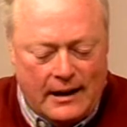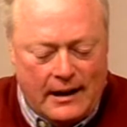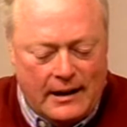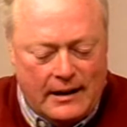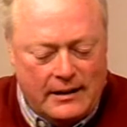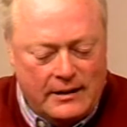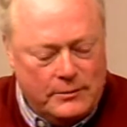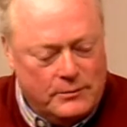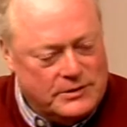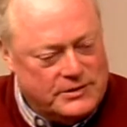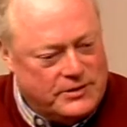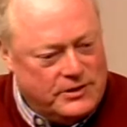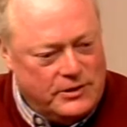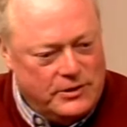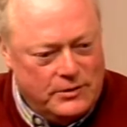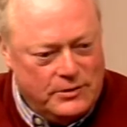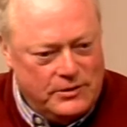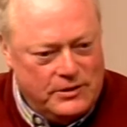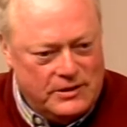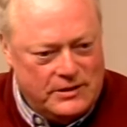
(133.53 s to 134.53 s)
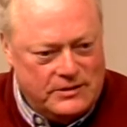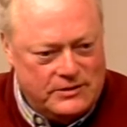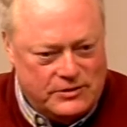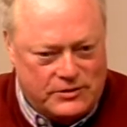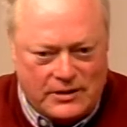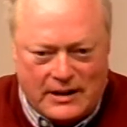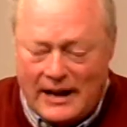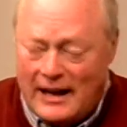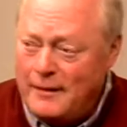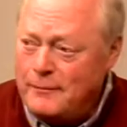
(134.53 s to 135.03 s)
uh, it was a union
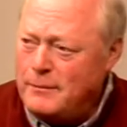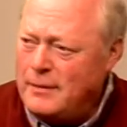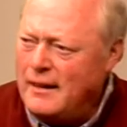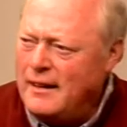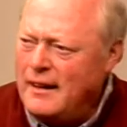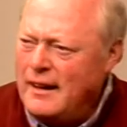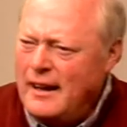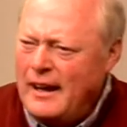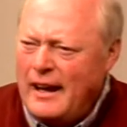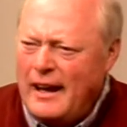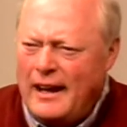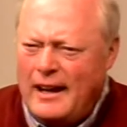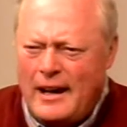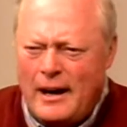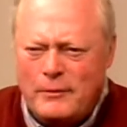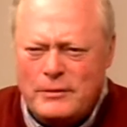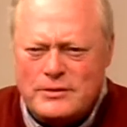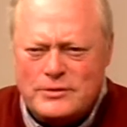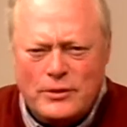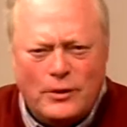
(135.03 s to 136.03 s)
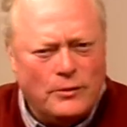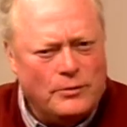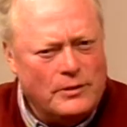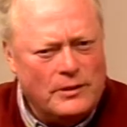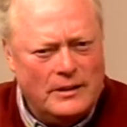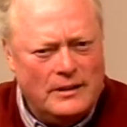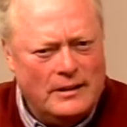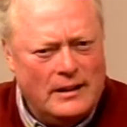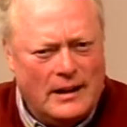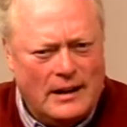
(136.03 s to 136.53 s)
shop. And I was over
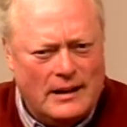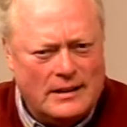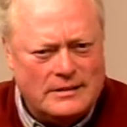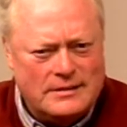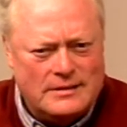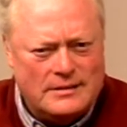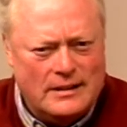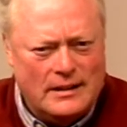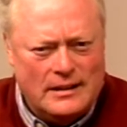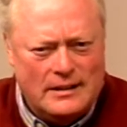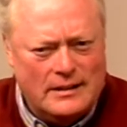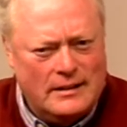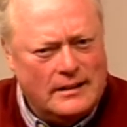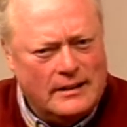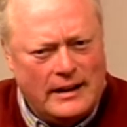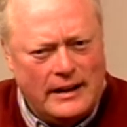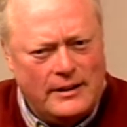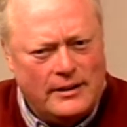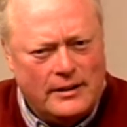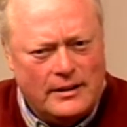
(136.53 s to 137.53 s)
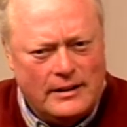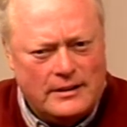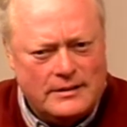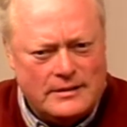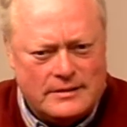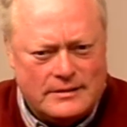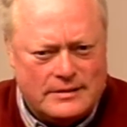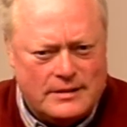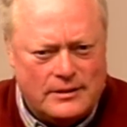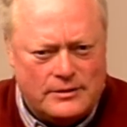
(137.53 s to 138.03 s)
in, uh, uh, later in
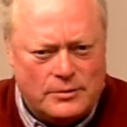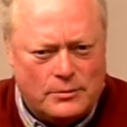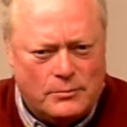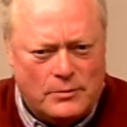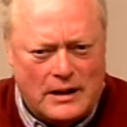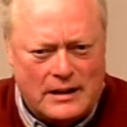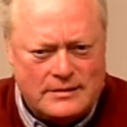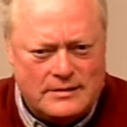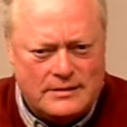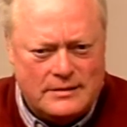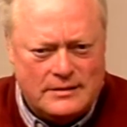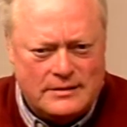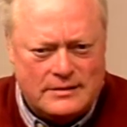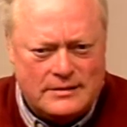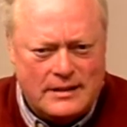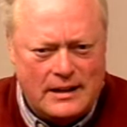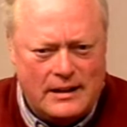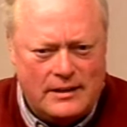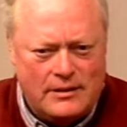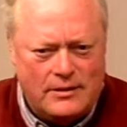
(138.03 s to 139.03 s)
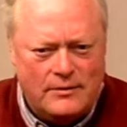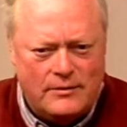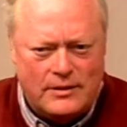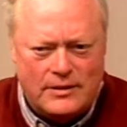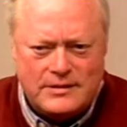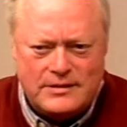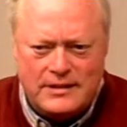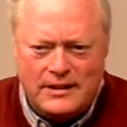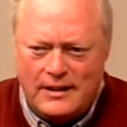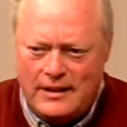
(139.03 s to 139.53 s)
Central Washington State
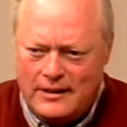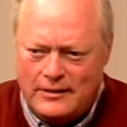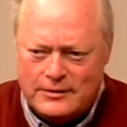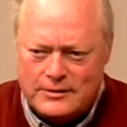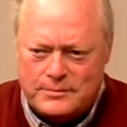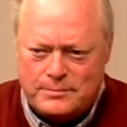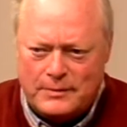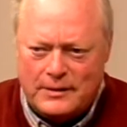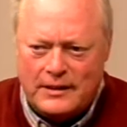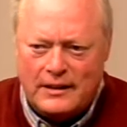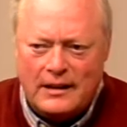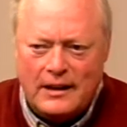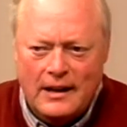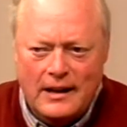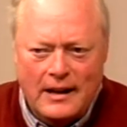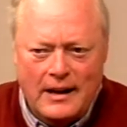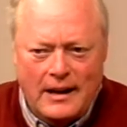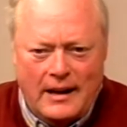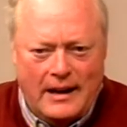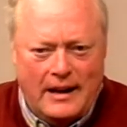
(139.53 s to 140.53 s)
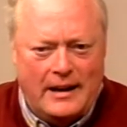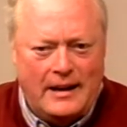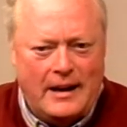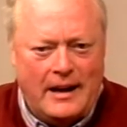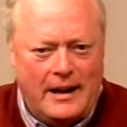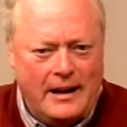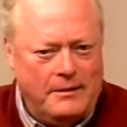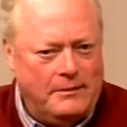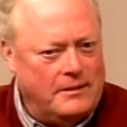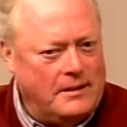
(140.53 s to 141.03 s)
University in Ellensburg, and
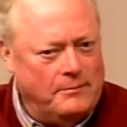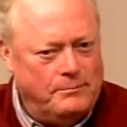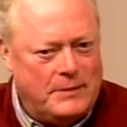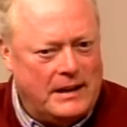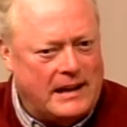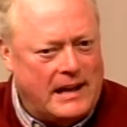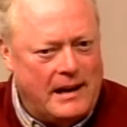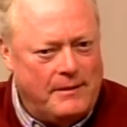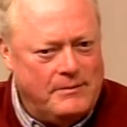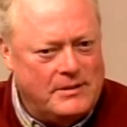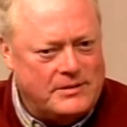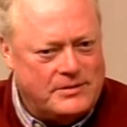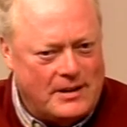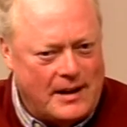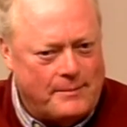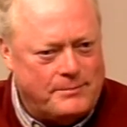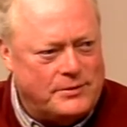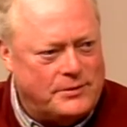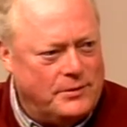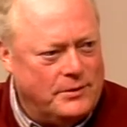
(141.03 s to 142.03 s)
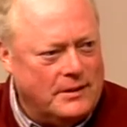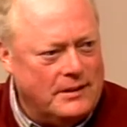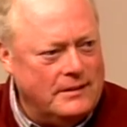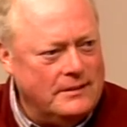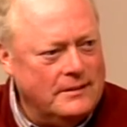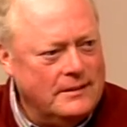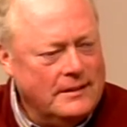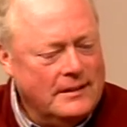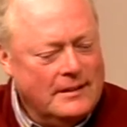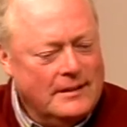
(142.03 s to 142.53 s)
I became the shop steward.
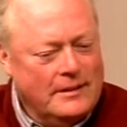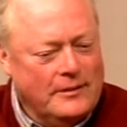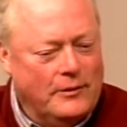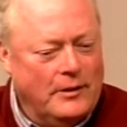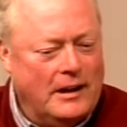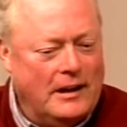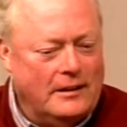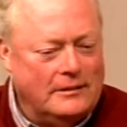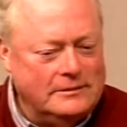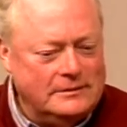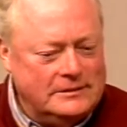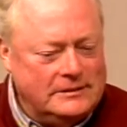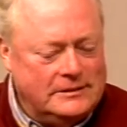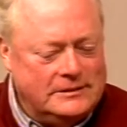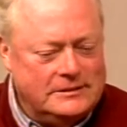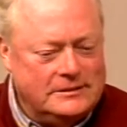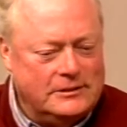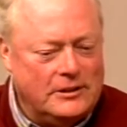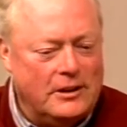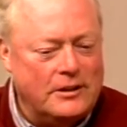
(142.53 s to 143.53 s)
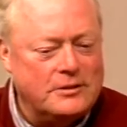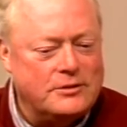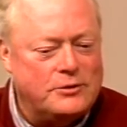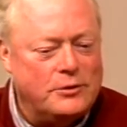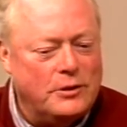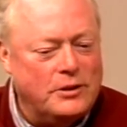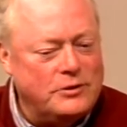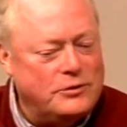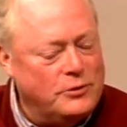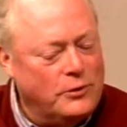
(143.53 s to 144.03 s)
Well, long
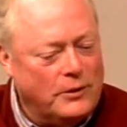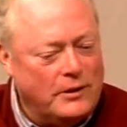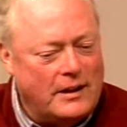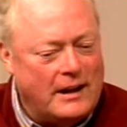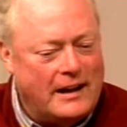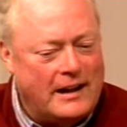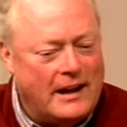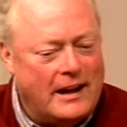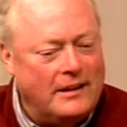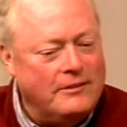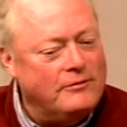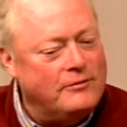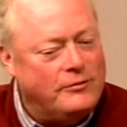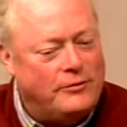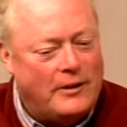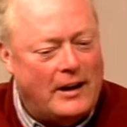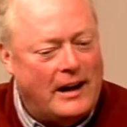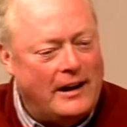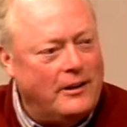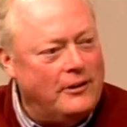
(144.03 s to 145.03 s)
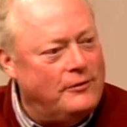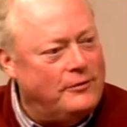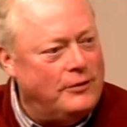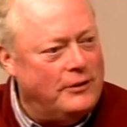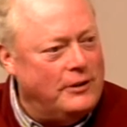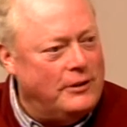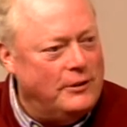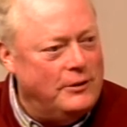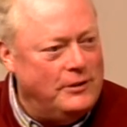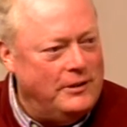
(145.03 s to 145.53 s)
story short, I got fired for
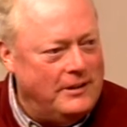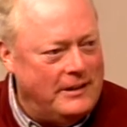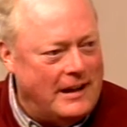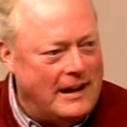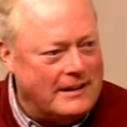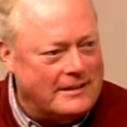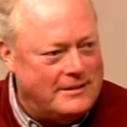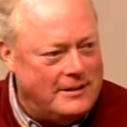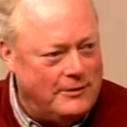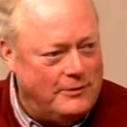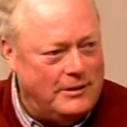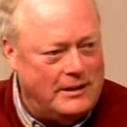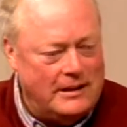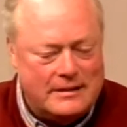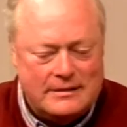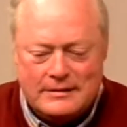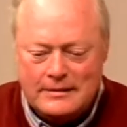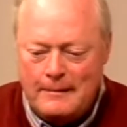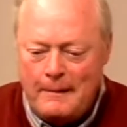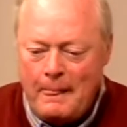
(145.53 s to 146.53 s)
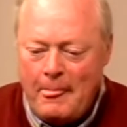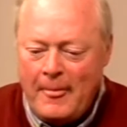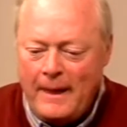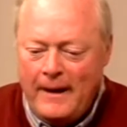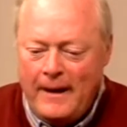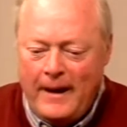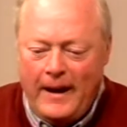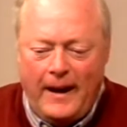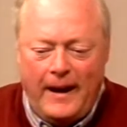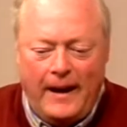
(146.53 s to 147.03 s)
union activities
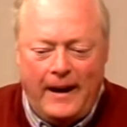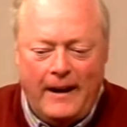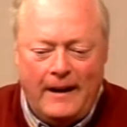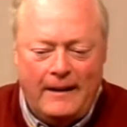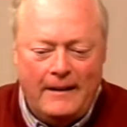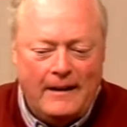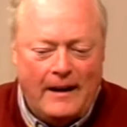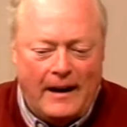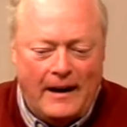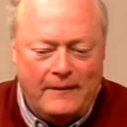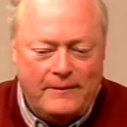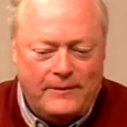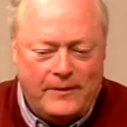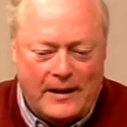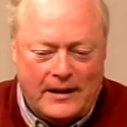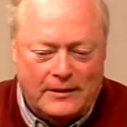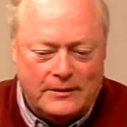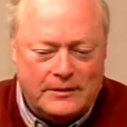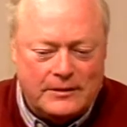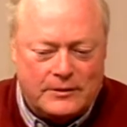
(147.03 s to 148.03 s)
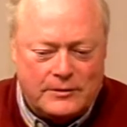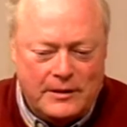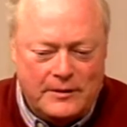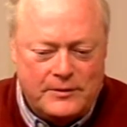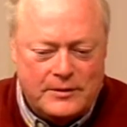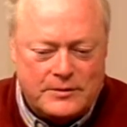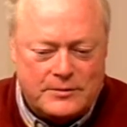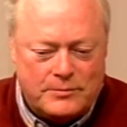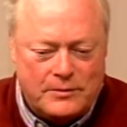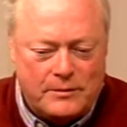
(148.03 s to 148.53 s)
and I filed a
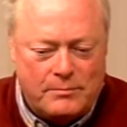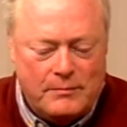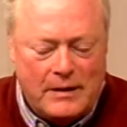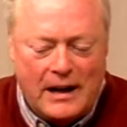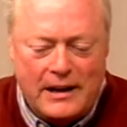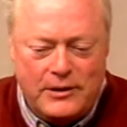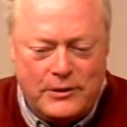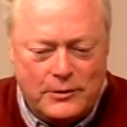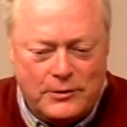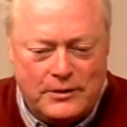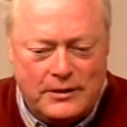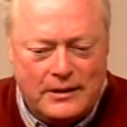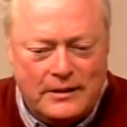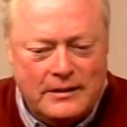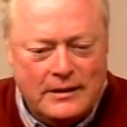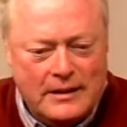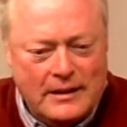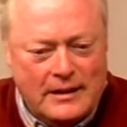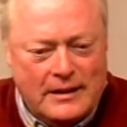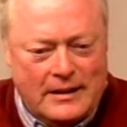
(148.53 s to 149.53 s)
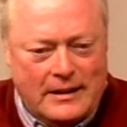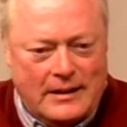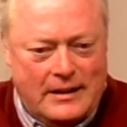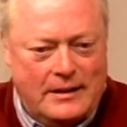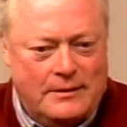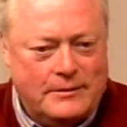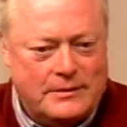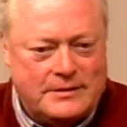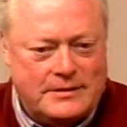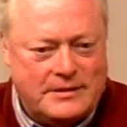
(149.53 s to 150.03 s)
grievance with my union. It
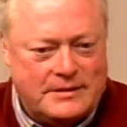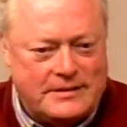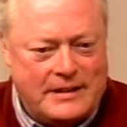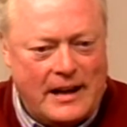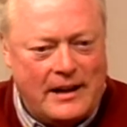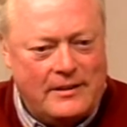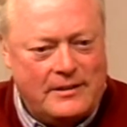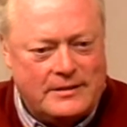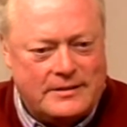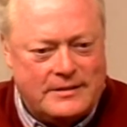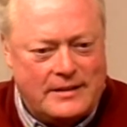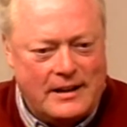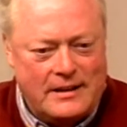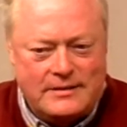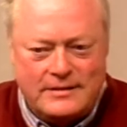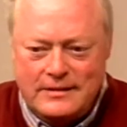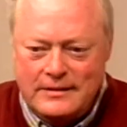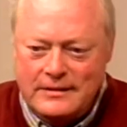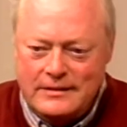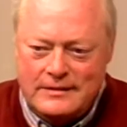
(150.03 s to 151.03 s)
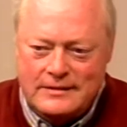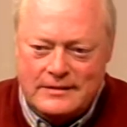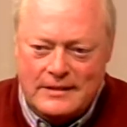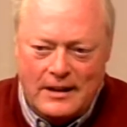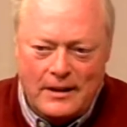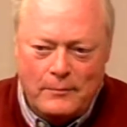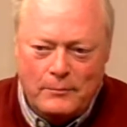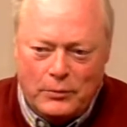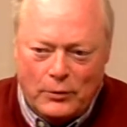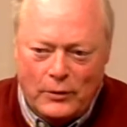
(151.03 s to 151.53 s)
was the Standard Station
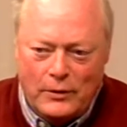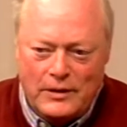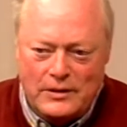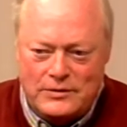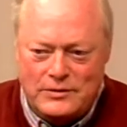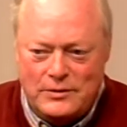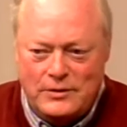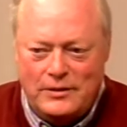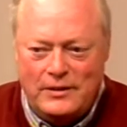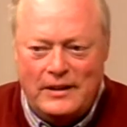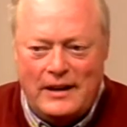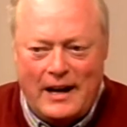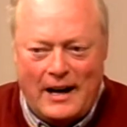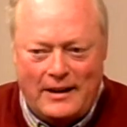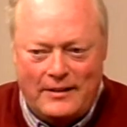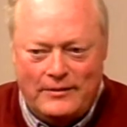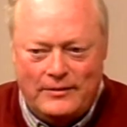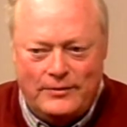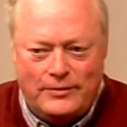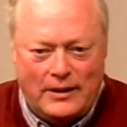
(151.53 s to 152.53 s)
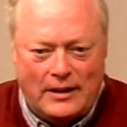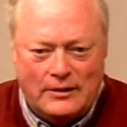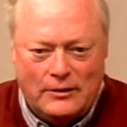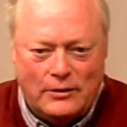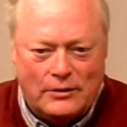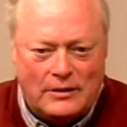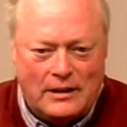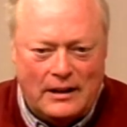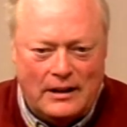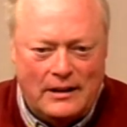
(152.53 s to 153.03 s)
Employees Union, out of uh,
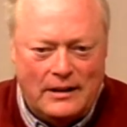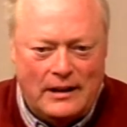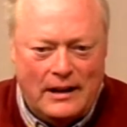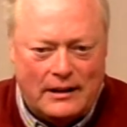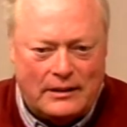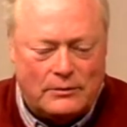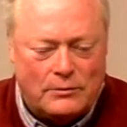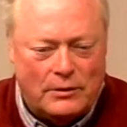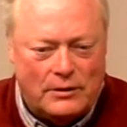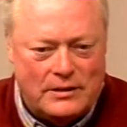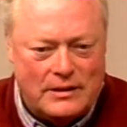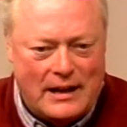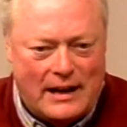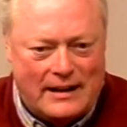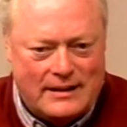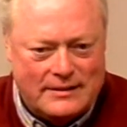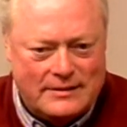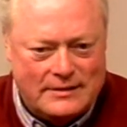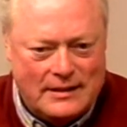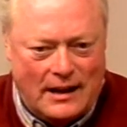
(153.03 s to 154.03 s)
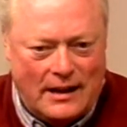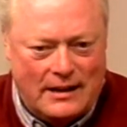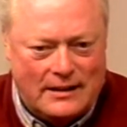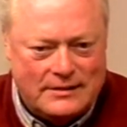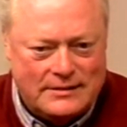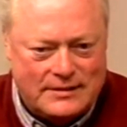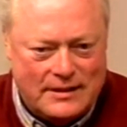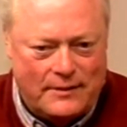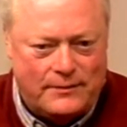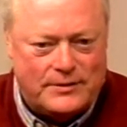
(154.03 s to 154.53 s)
located headquartered out of uh,
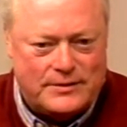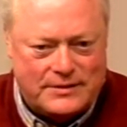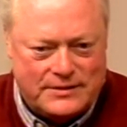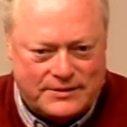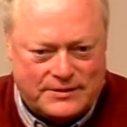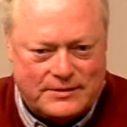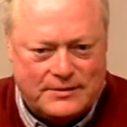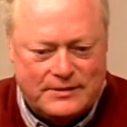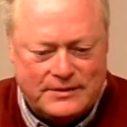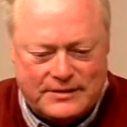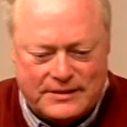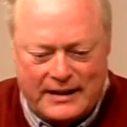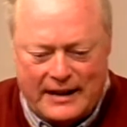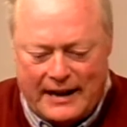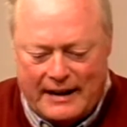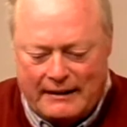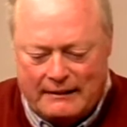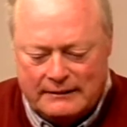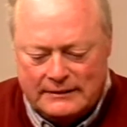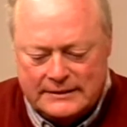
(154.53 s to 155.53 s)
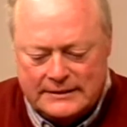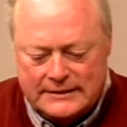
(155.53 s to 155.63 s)
San Francisco and Seattle,